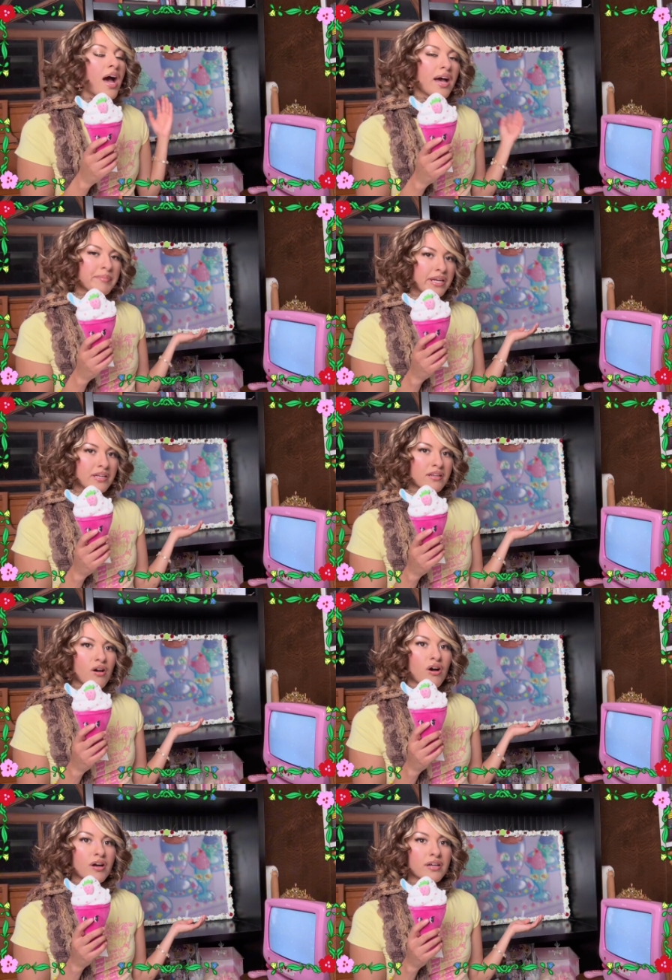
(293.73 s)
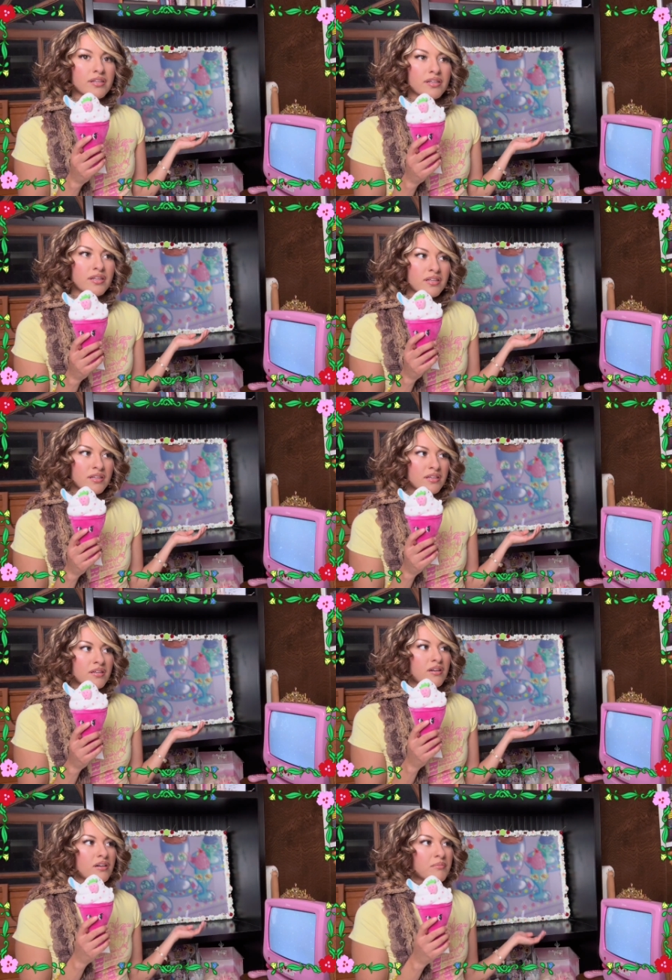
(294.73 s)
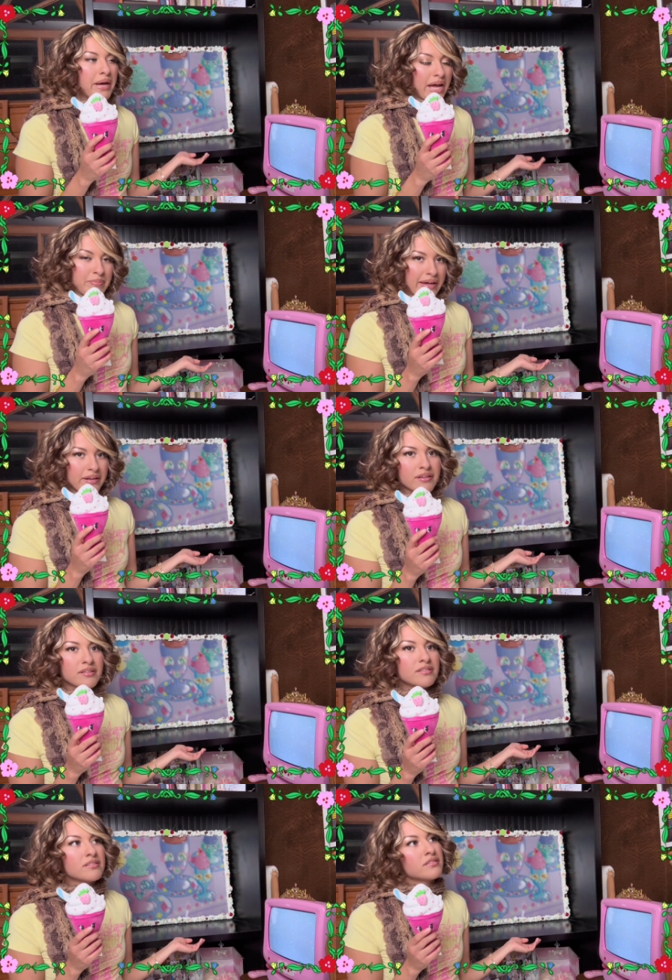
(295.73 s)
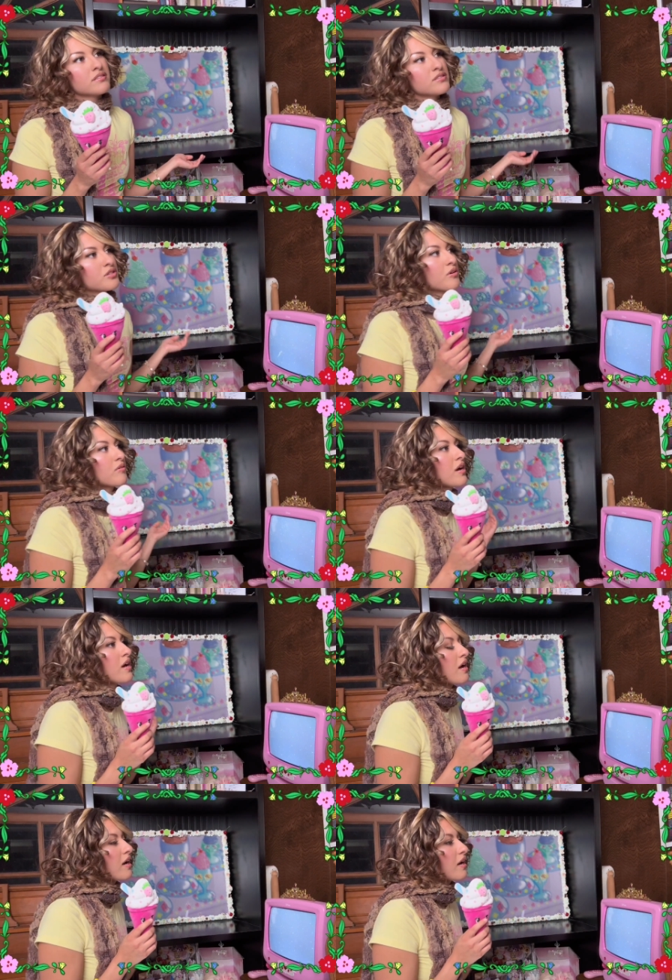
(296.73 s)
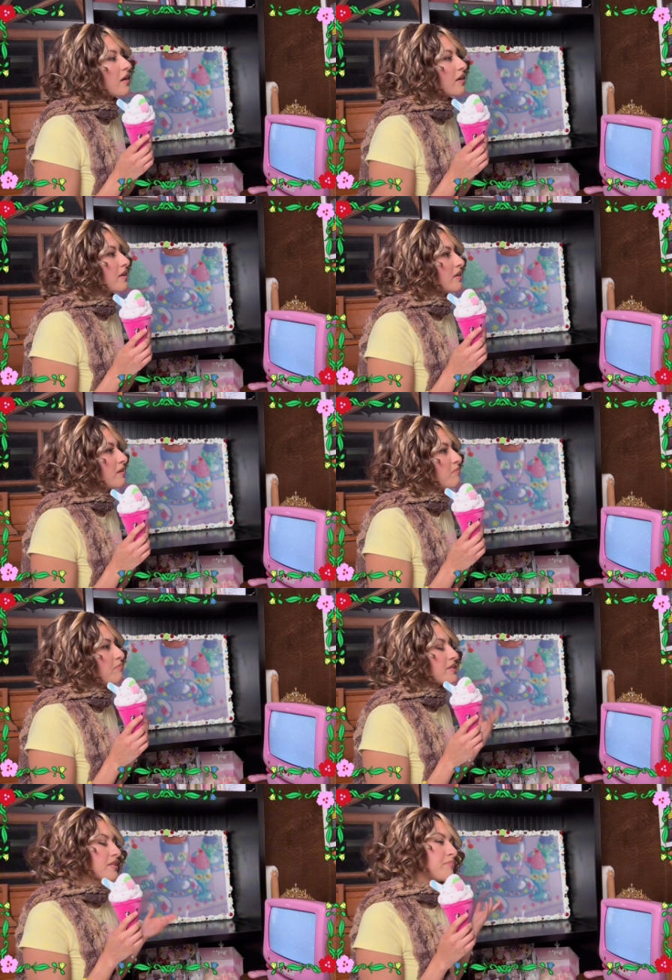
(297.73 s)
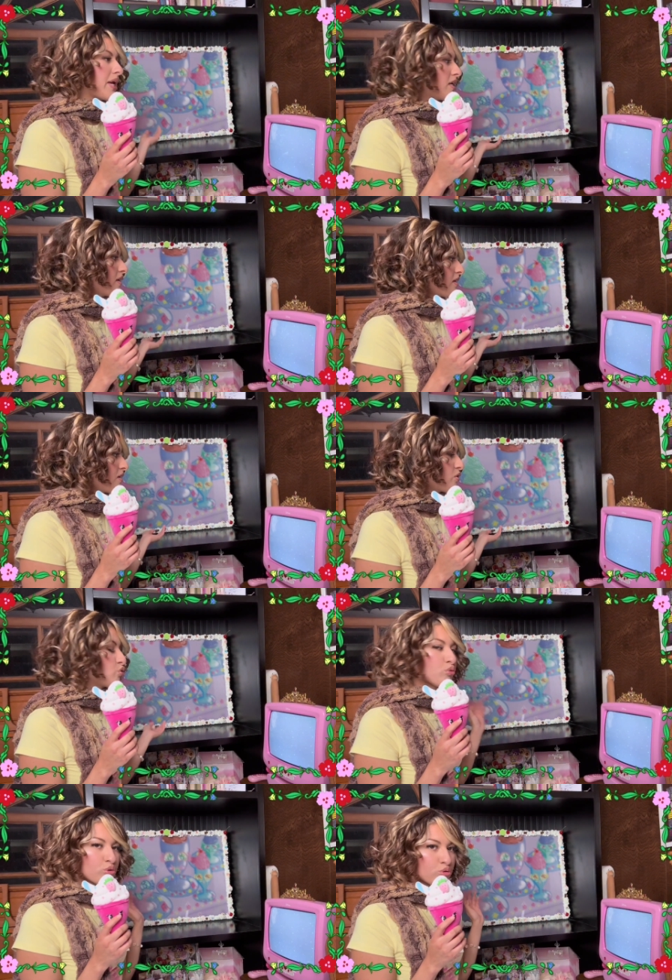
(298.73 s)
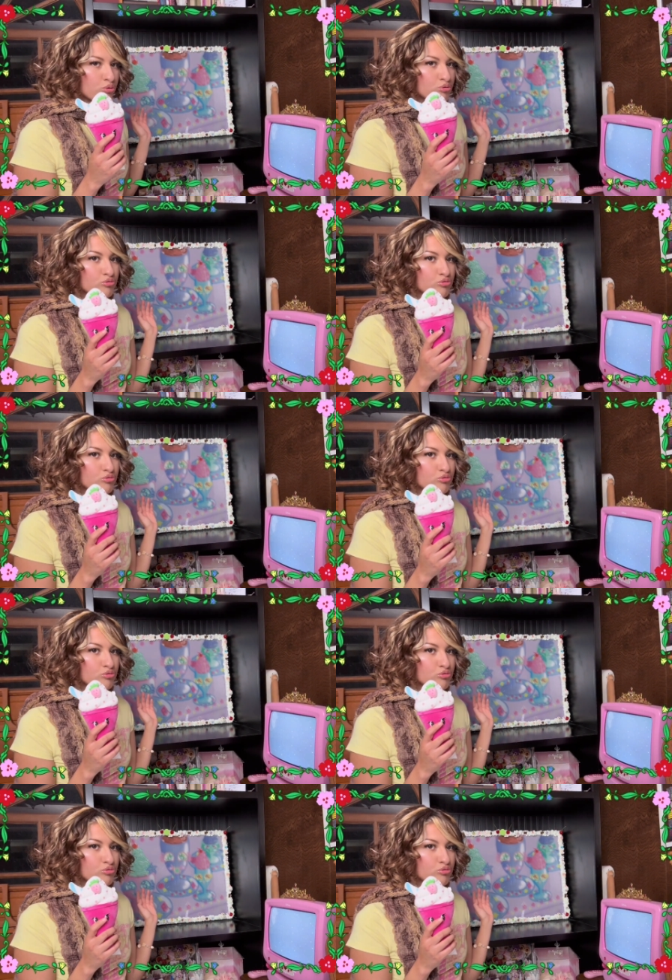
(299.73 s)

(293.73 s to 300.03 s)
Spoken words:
I made it on my iPad. So I basically painted it through